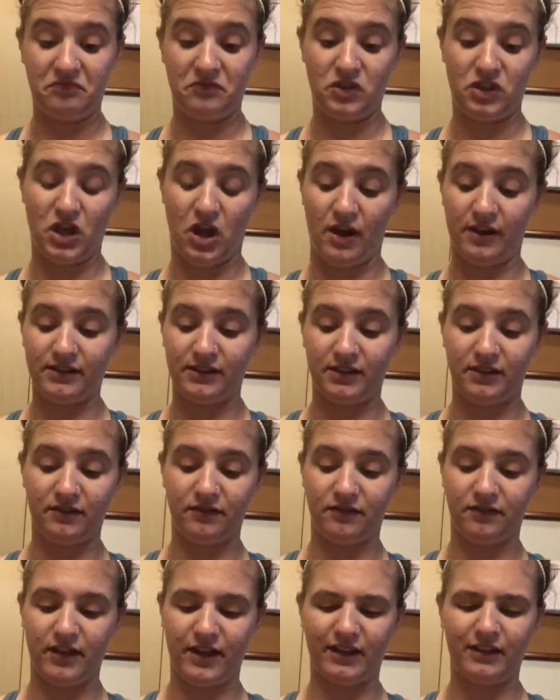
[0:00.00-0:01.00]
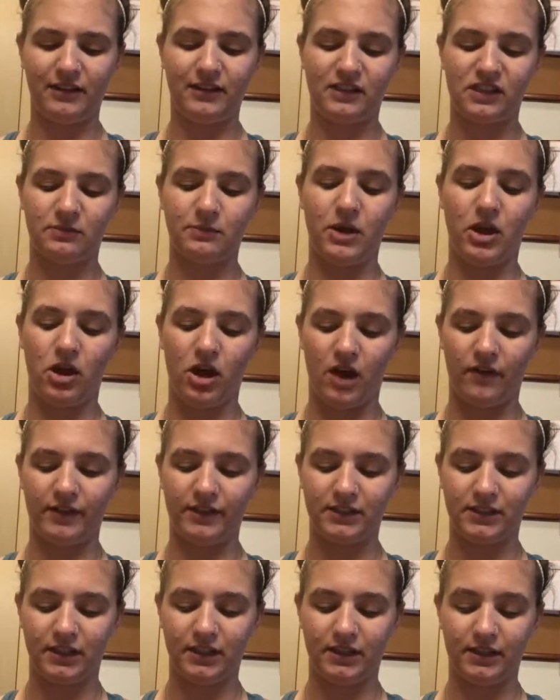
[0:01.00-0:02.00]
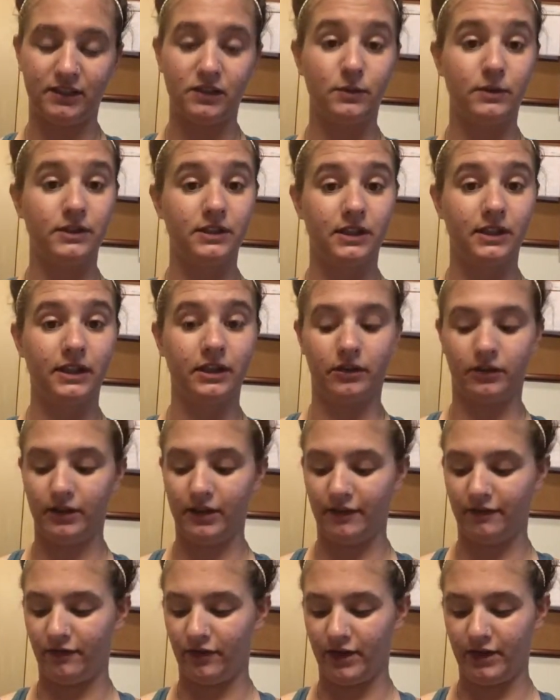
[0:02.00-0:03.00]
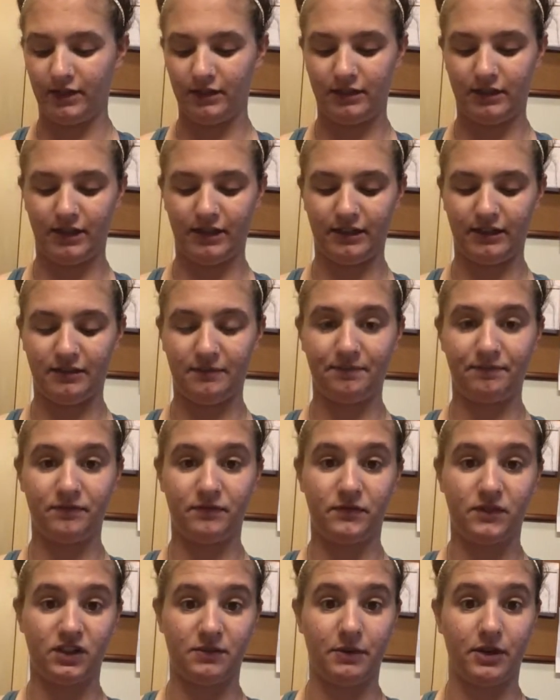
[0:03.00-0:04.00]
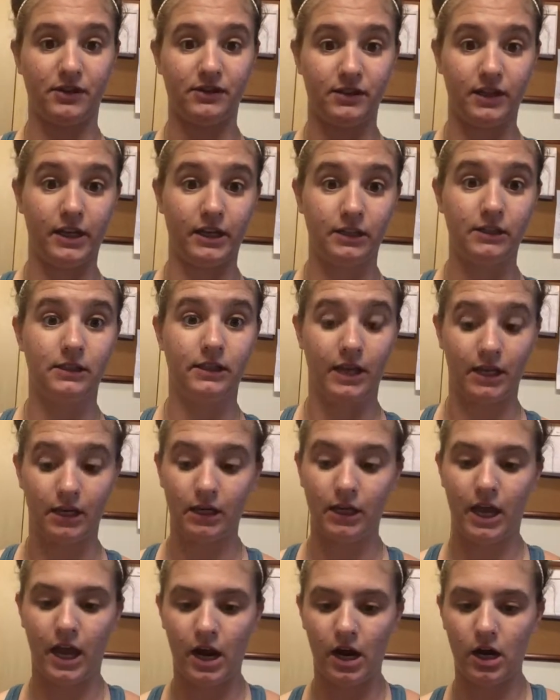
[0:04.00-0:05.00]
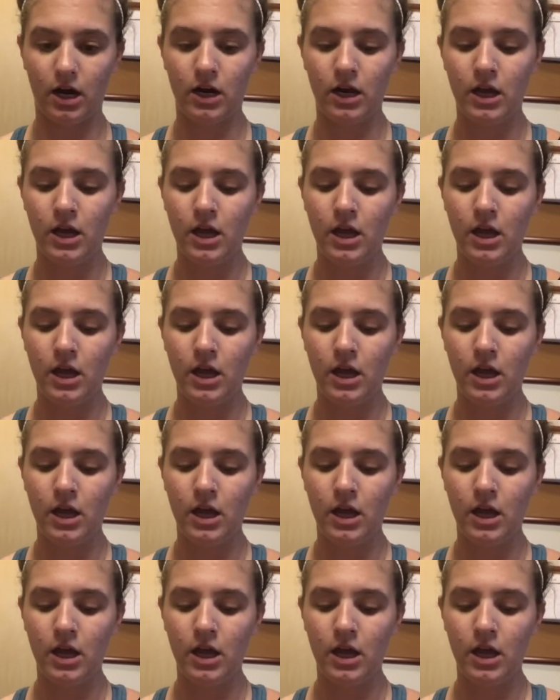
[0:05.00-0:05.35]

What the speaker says: So as of like the smell, obviously this one's a little different. It smells like skincare,